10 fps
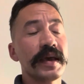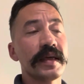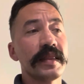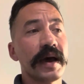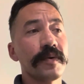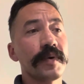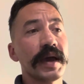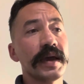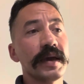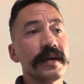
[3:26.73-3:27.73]
That
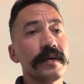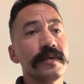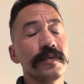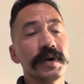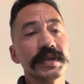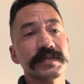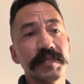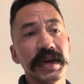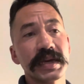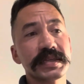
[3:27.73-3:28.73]
way, what's
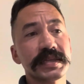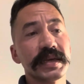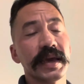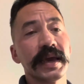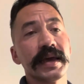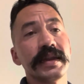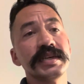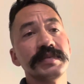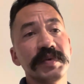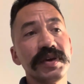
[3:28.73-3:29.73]
mixed and
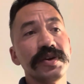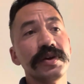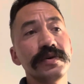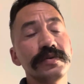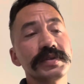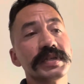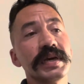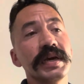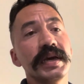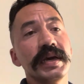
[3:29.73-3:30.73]
is being used
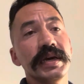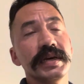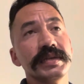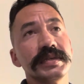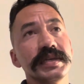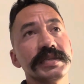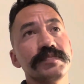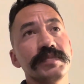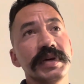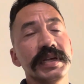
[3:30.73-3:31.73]
is
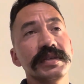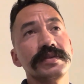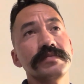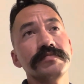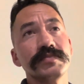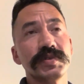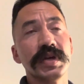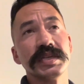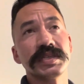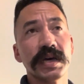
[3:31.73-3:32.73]
in
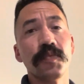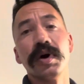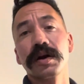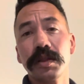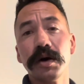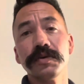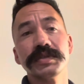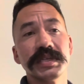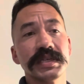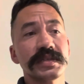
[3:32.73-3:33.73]
a somewhat
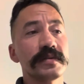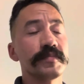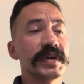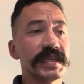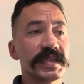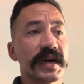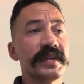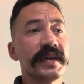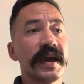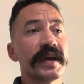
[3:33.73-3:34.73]
closed system
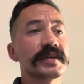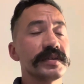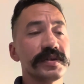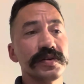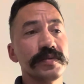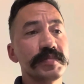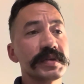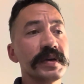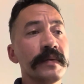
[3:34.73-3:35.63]
inside tanks and tubes.